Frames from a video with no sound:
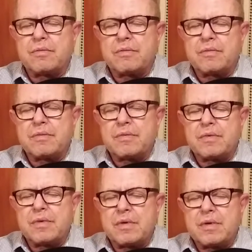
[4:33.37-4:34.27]

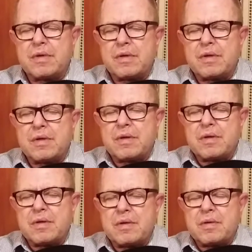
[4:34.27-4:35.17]

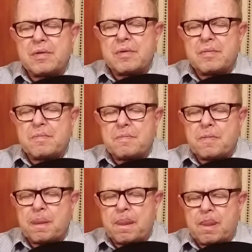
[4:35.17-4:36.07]

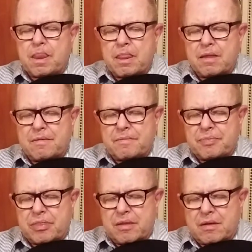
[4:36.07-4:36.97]

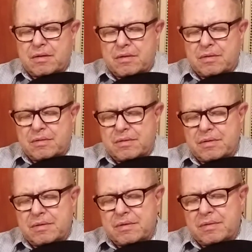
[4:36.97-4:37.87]

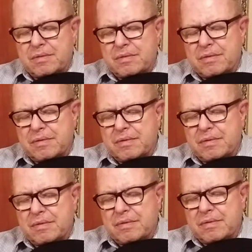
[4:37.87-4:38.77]

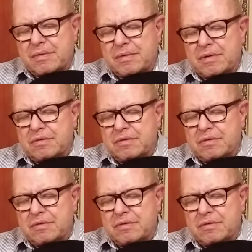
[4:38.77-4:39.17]
Nobody speaks.